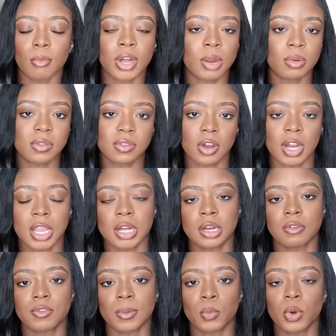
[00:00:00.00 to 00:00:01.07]
when I would start
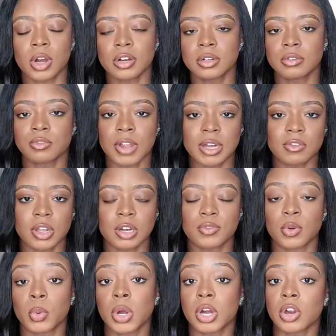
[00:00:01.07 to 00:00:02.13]
getting ready
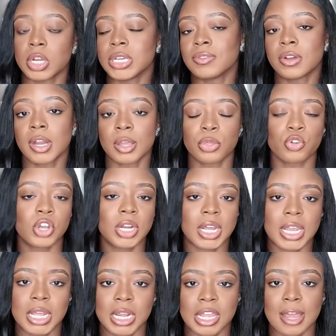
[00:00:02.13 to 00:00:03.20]
for work, or even like 3 to
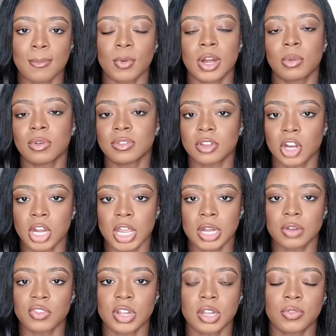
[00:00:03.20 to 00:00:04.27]
8 a.m. when I would start
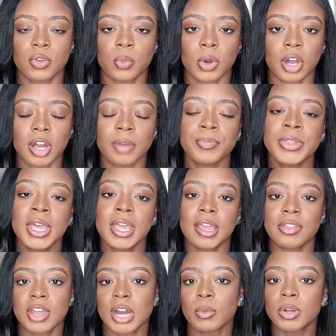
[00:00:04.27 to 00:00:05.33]
getting ready for work.
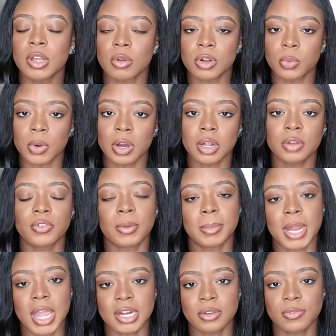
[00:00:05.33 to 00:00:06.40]
And then I would go to work
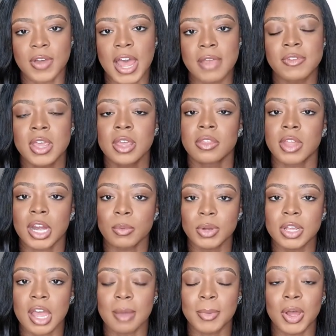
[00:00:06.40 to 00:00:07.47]
from 9 to 5. Then I
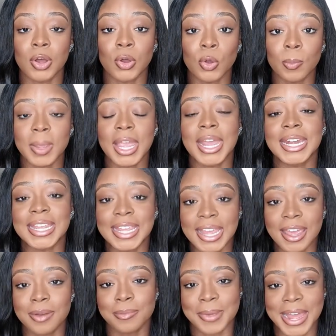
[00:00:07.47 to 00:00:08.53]
would come home and
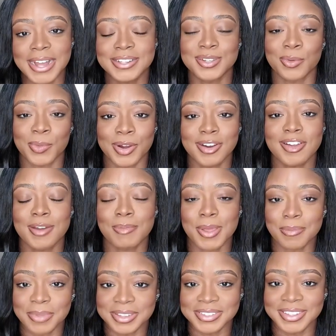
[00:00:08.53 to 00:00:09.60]
get back to work on
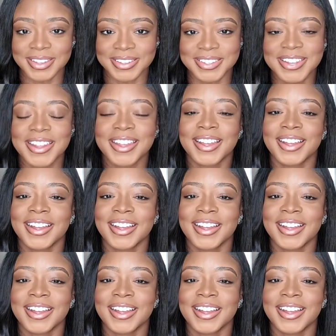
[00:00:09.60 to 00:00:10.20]
my business.